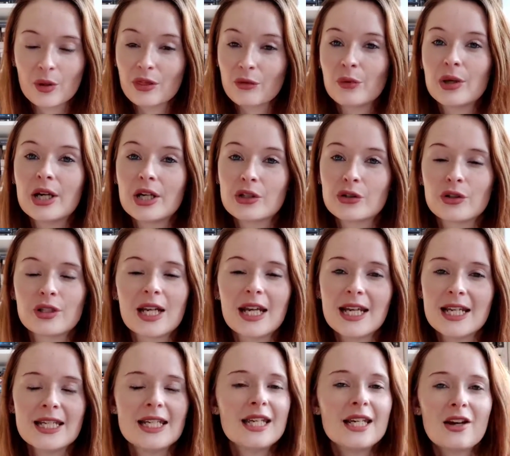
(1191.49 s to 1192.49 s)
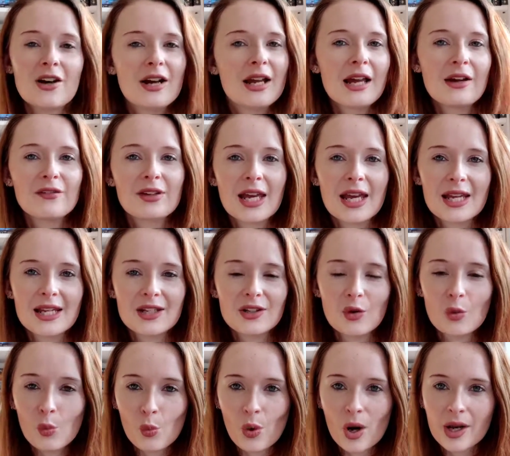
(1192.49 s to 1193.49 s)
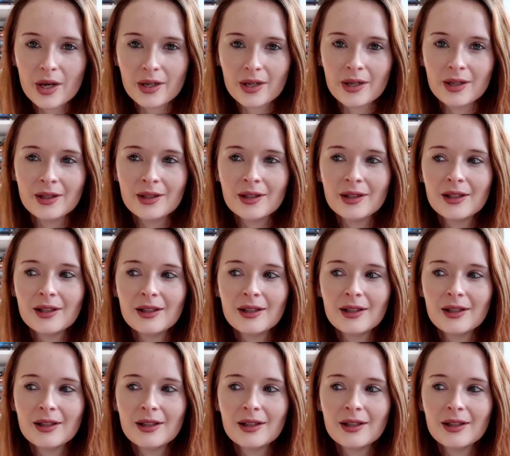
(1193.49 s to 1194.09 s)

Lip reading: with 380, I have gained 1